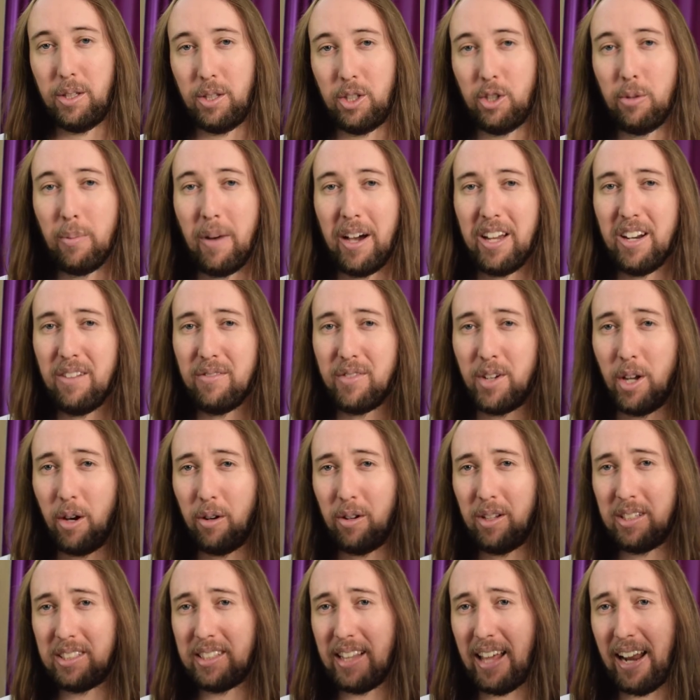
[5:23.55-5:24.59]
You might have
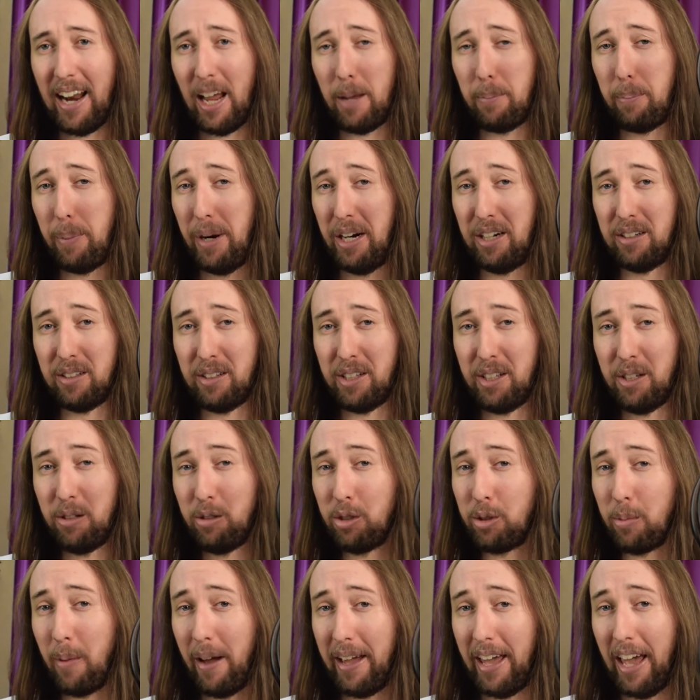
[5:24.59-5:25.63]
noticed that I barely
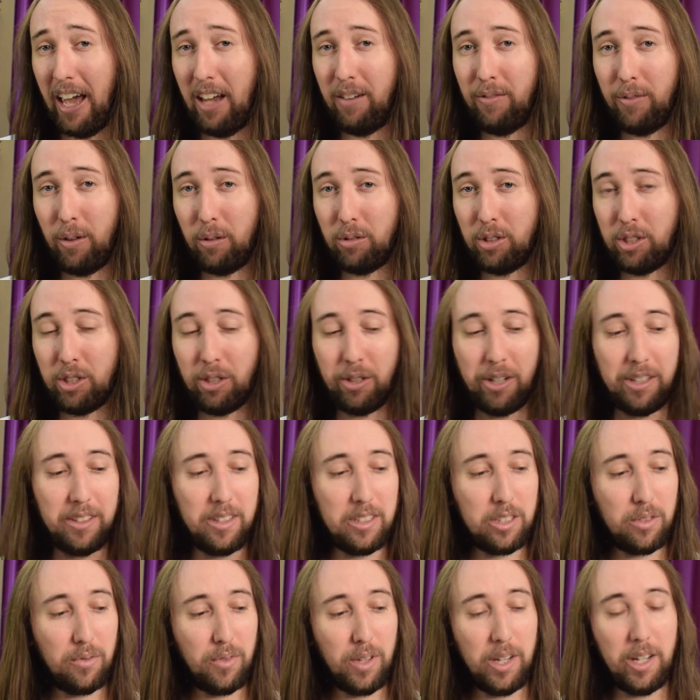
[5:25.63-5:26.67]
used my headphones during
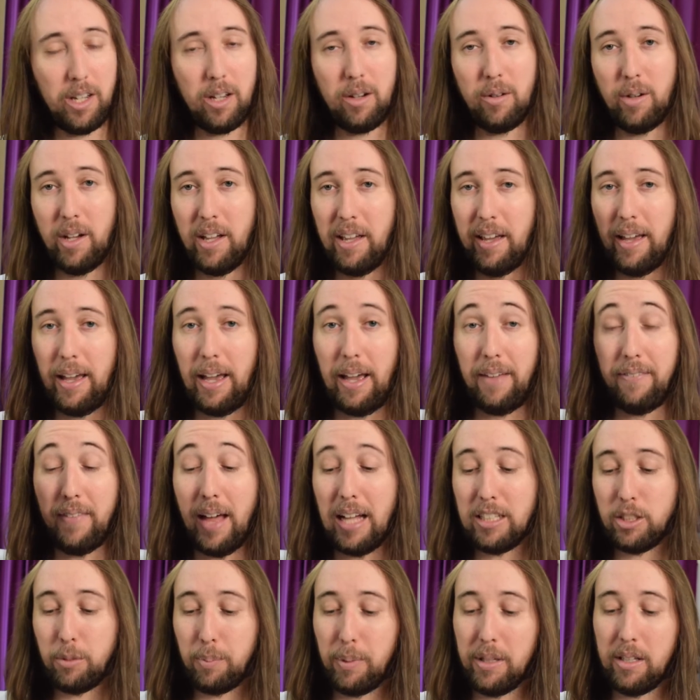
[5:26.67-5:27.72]
this video, and
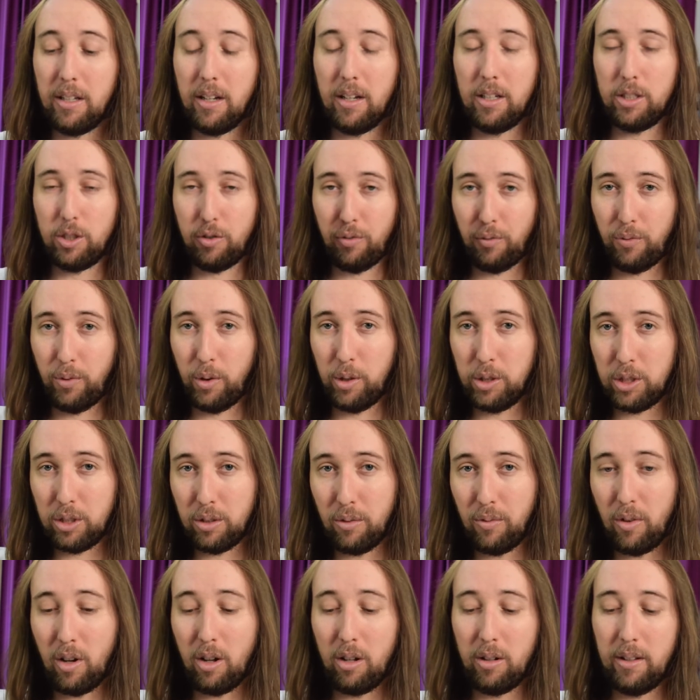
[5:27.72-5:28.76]
that's because, first
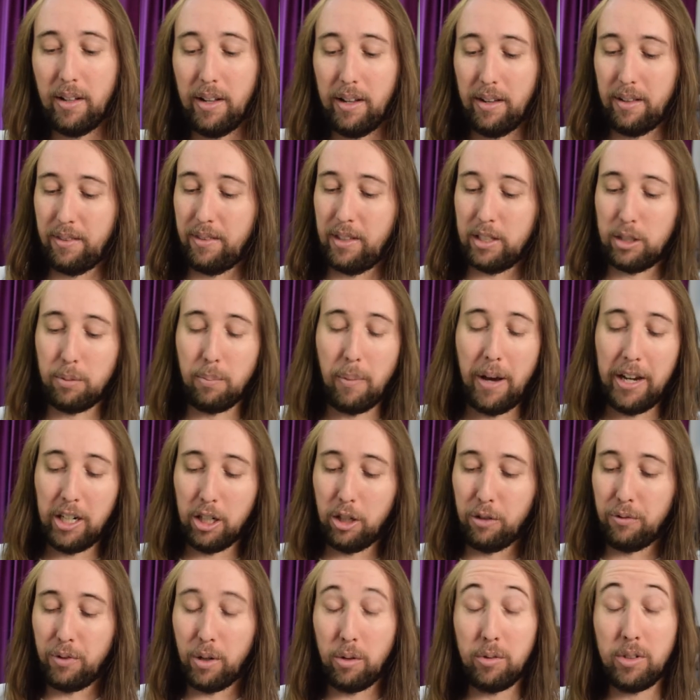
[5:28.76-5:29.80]
of all, this
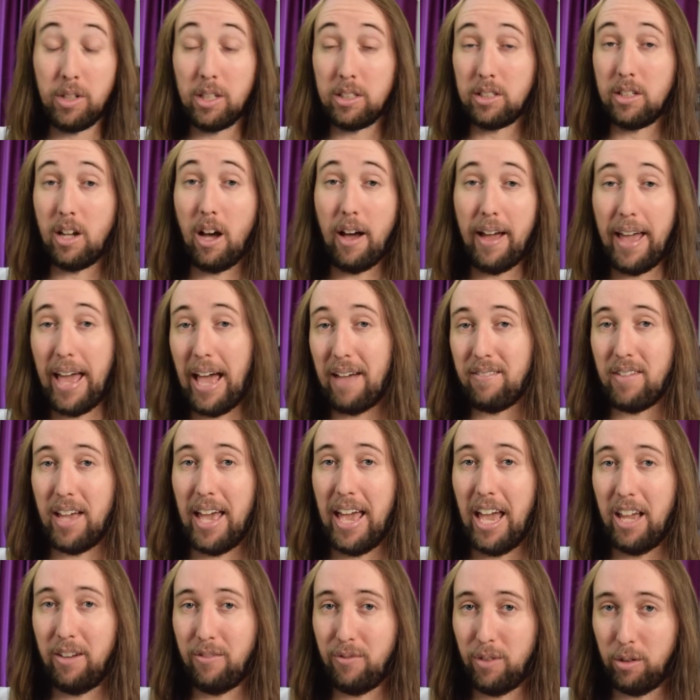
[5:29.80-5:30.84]
microphone does not have a
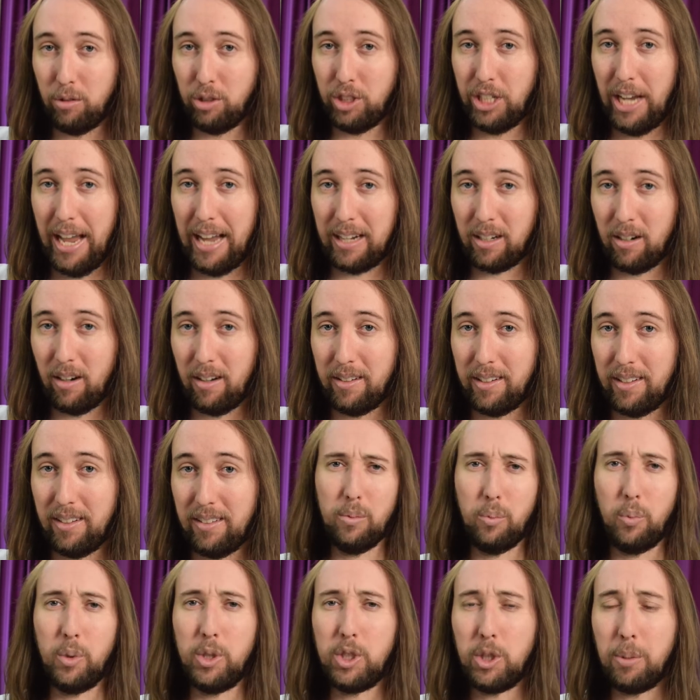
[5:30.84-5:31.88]
headphone jack on it,
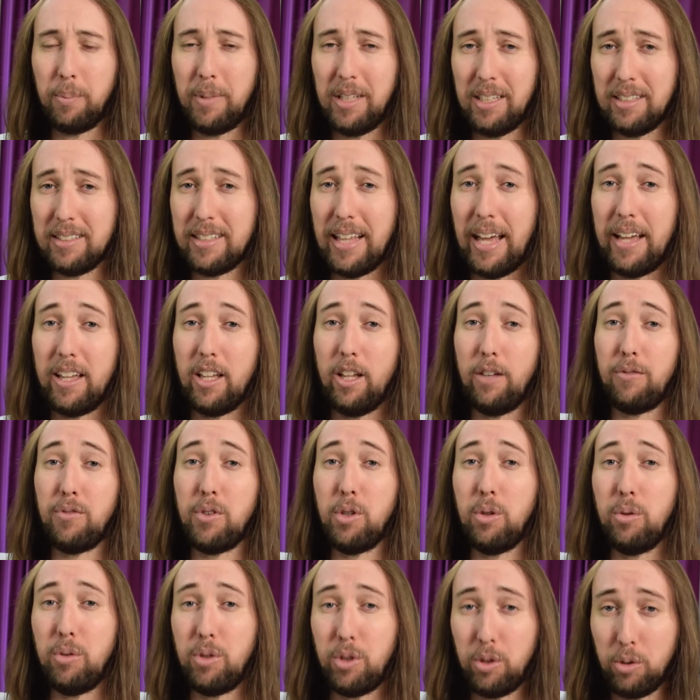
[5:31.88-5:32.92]
which means that if
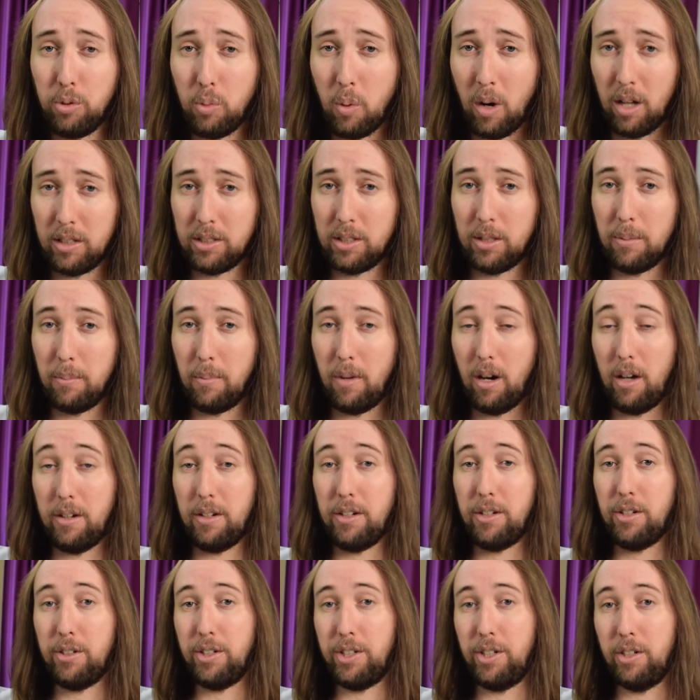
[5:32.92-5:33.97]
you do want to
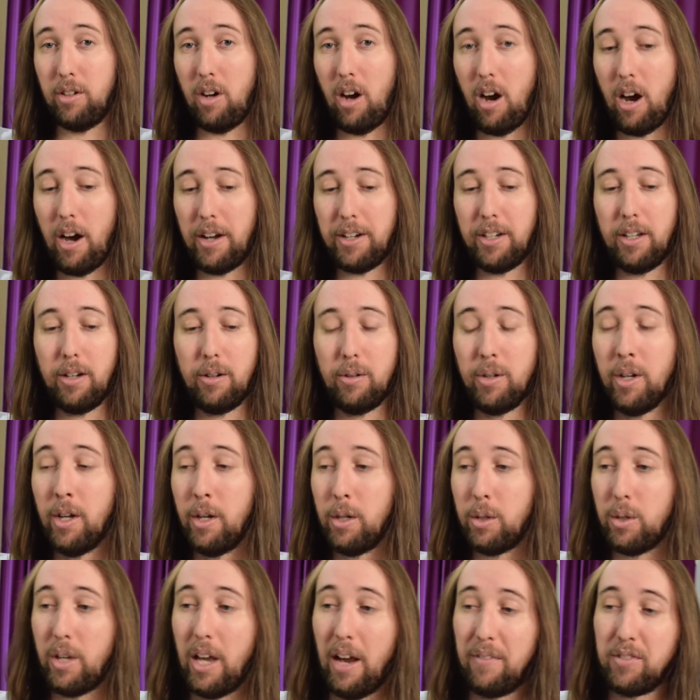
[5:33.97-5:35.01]
monitor your audio,
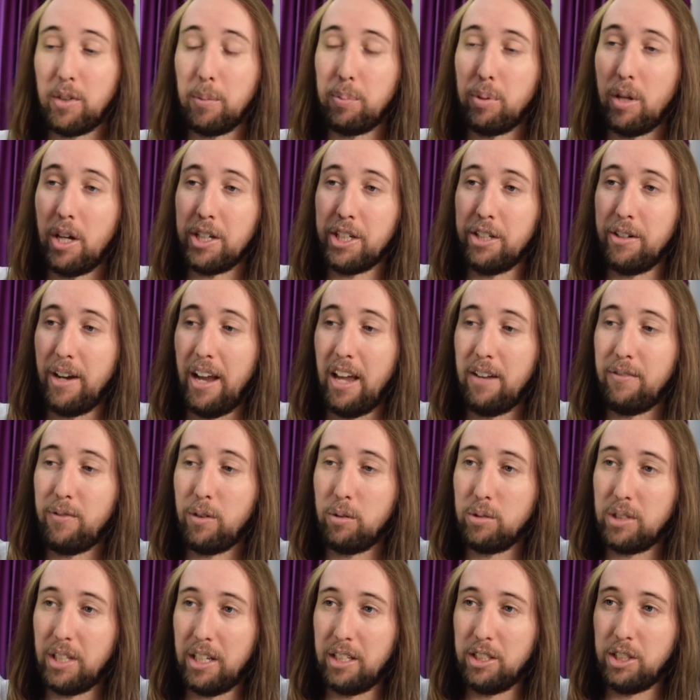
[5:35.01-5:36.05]
you have to plug your
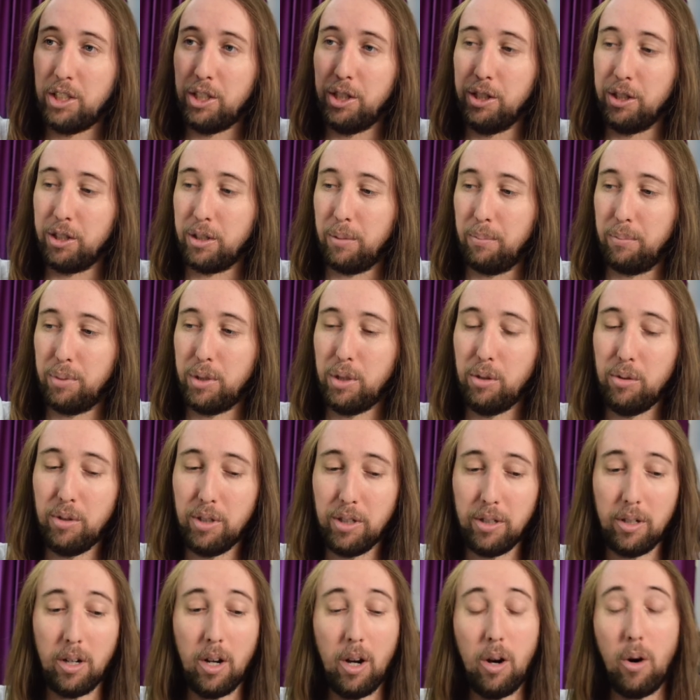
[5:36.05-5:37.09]
headphones into your
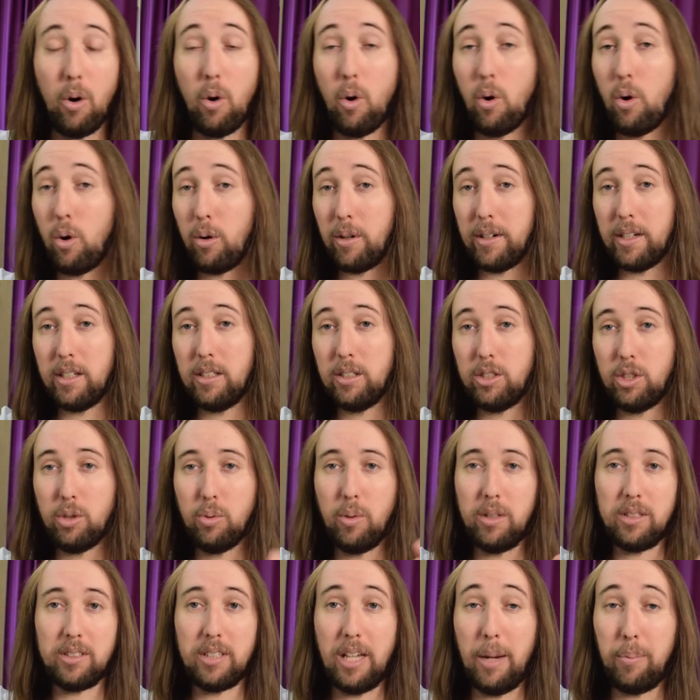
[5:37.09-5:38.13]
computer or
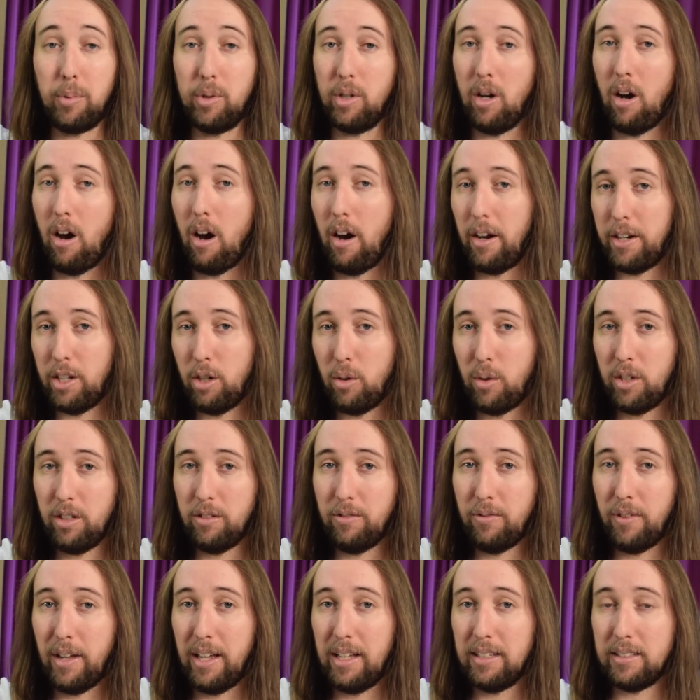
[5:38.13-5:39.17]
into a separate audio
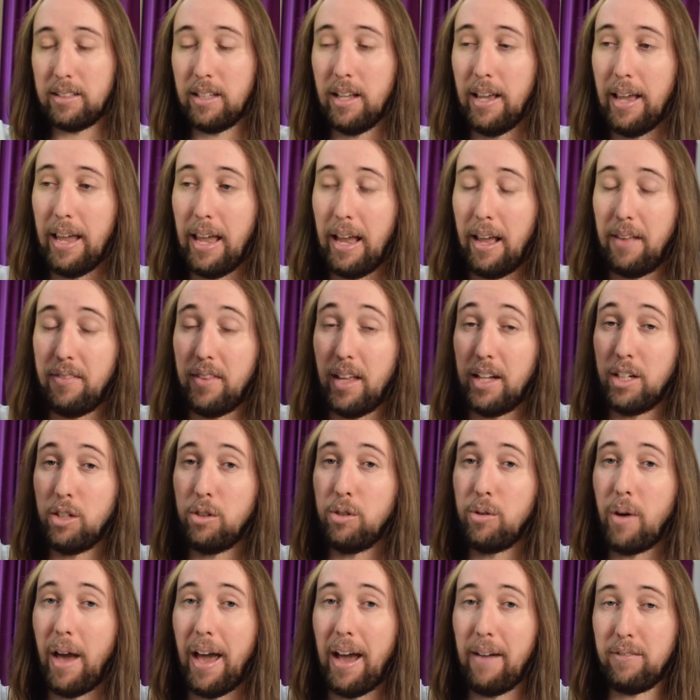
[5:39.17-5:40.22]
interface, and then
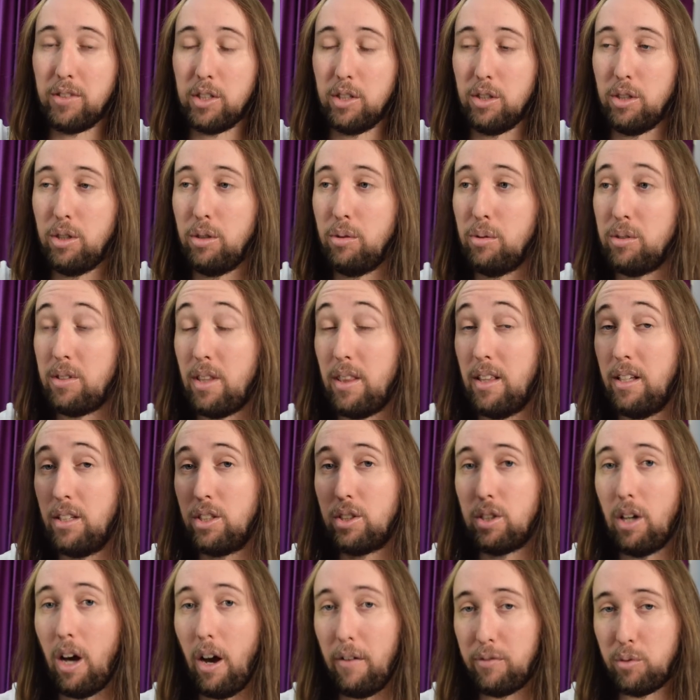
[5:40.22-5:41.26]
you have to use the
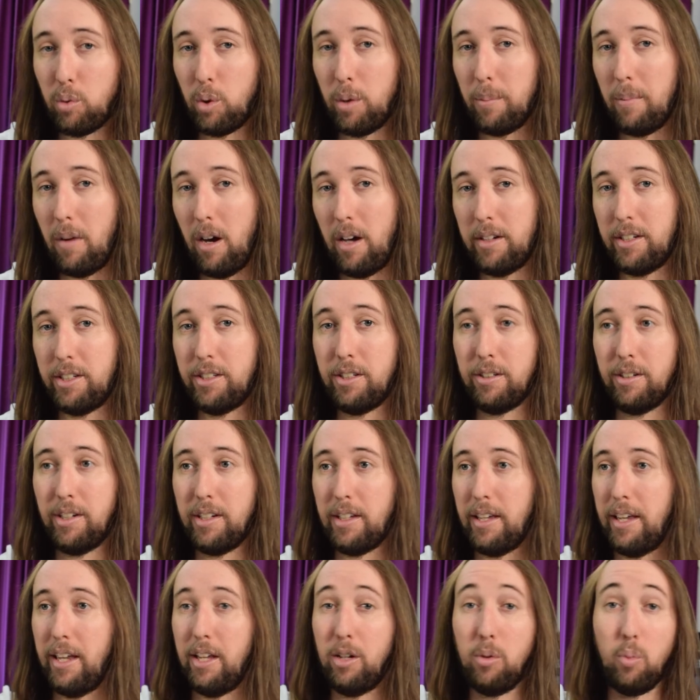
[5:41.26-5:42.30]
software
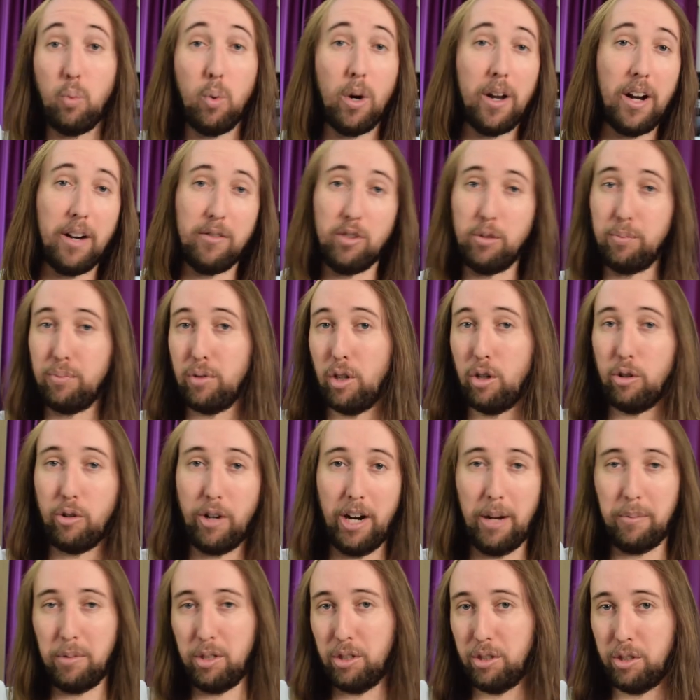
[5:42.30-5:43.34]
monitoring in whatever
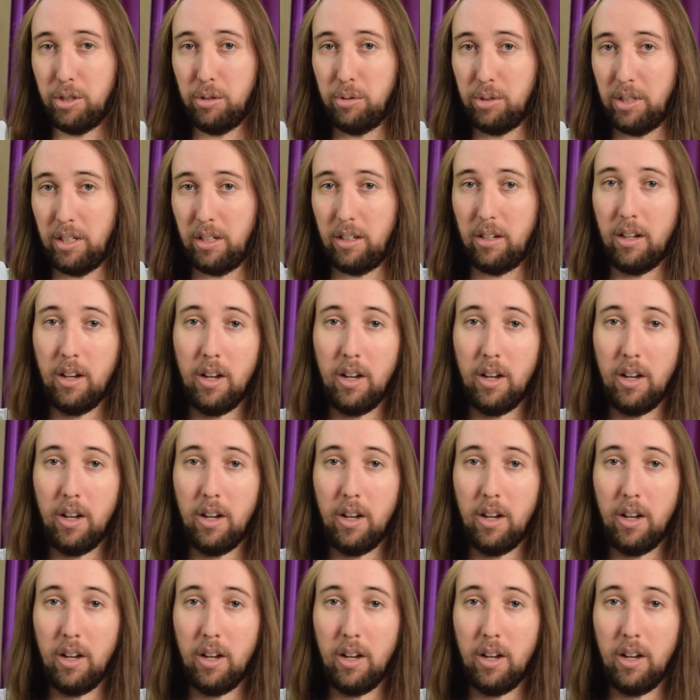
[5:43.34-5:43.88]
program you're using using.